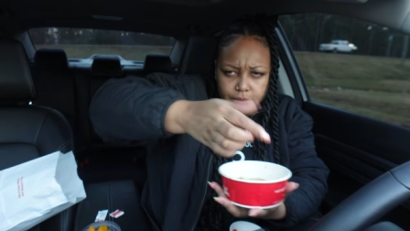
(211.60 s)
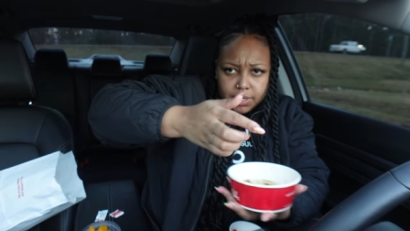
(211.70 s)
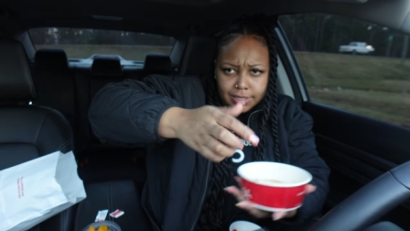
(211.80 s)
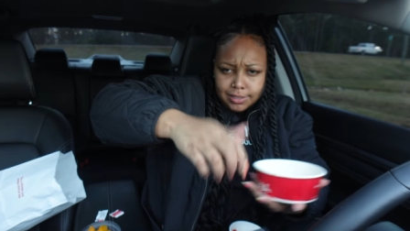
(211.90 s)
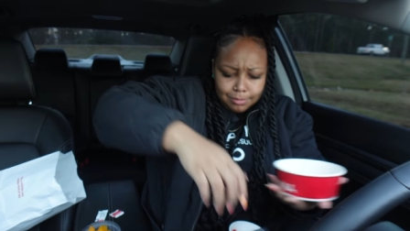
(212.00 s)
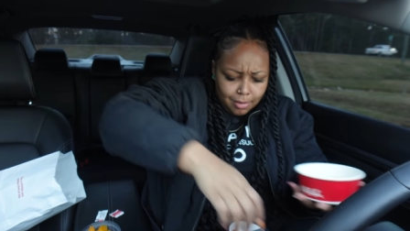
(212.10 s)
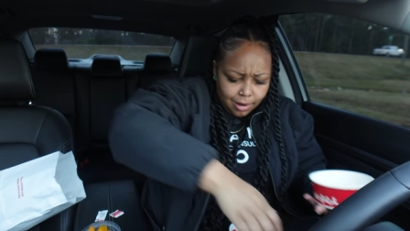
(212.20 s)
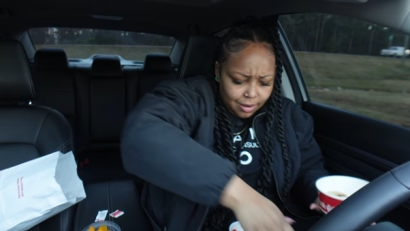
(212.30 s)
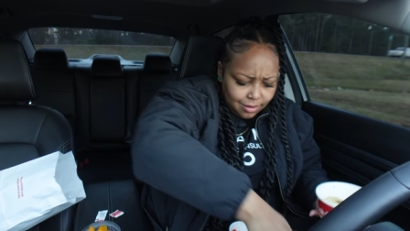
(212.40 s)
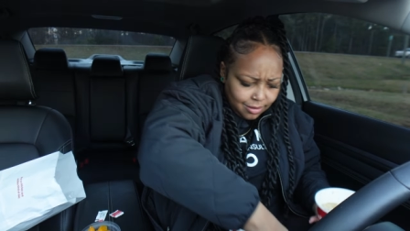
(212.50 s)
pretty
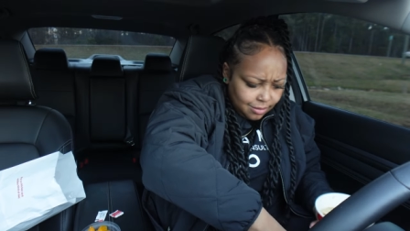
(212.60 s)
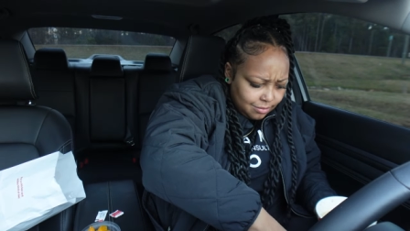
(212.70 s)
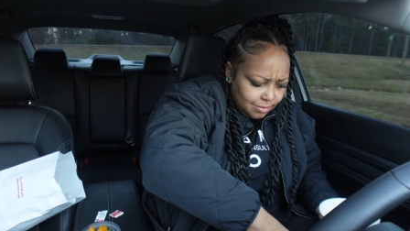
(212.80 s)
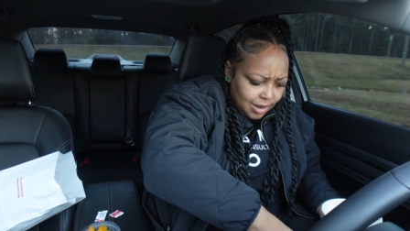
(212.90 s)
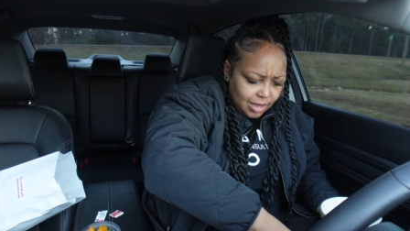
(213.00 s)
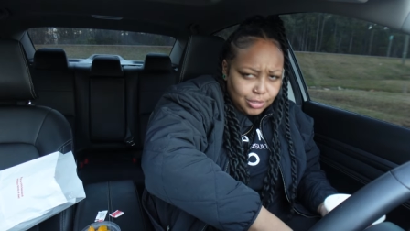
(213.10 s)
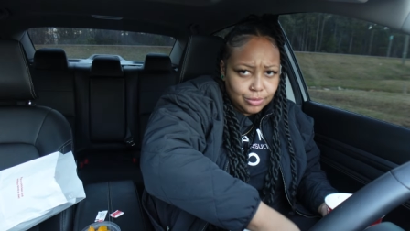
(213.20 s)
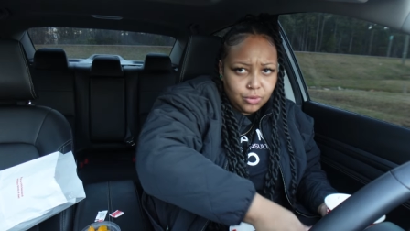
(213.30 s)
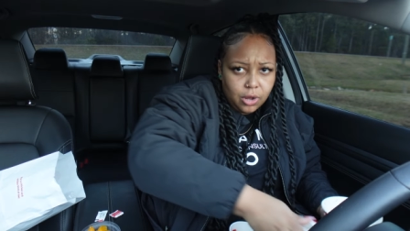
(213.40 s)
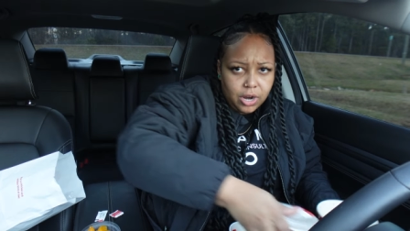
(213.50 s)
small, not
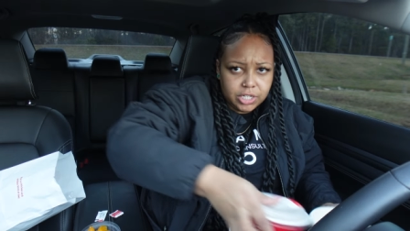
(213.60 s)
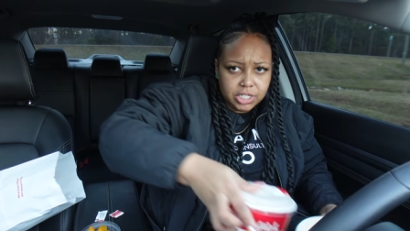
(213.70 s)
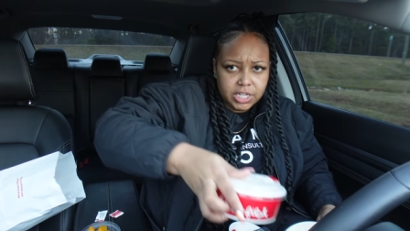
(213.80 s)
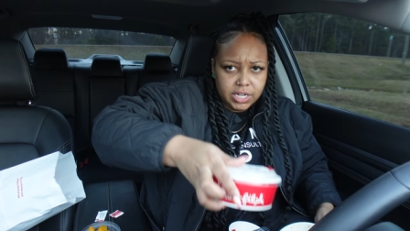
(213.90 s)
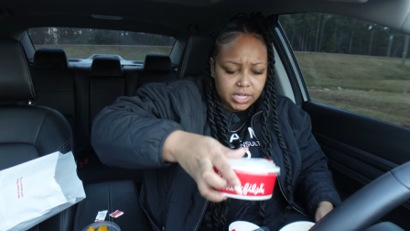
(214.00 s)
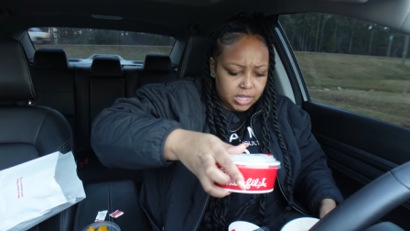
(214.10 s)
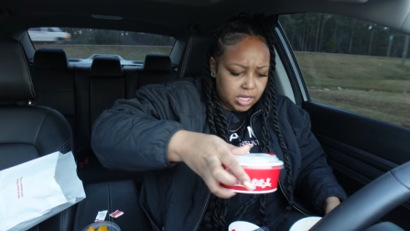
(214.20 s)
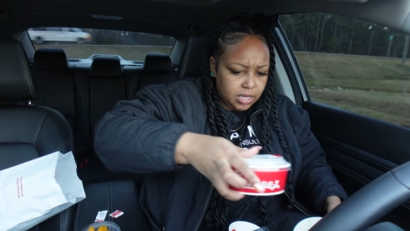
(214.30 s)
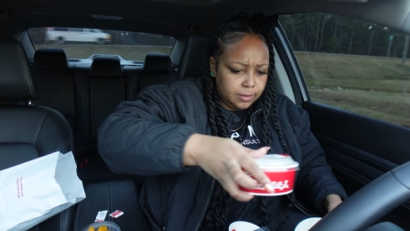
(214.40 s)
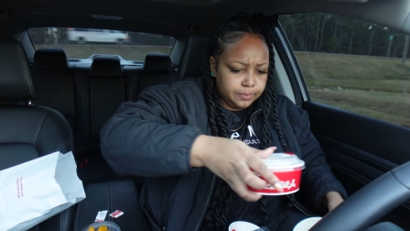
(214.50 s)
too large or
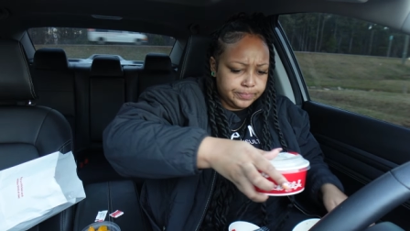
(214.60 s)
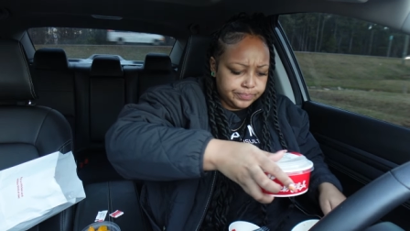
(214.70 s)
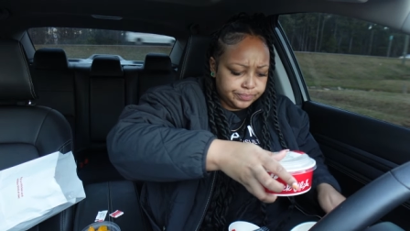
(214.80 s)
anything.